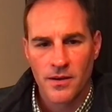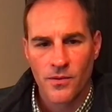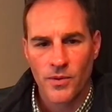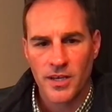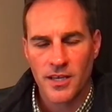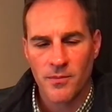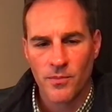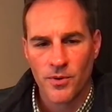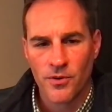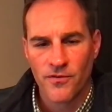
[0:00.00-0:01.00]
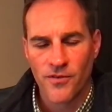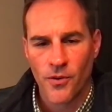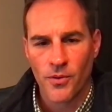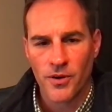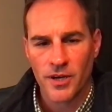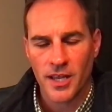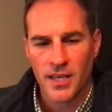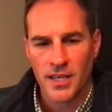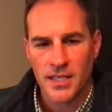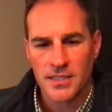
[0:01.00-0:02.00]
we can move forward
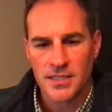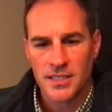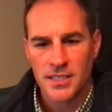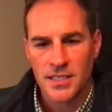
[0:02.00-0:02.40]
and get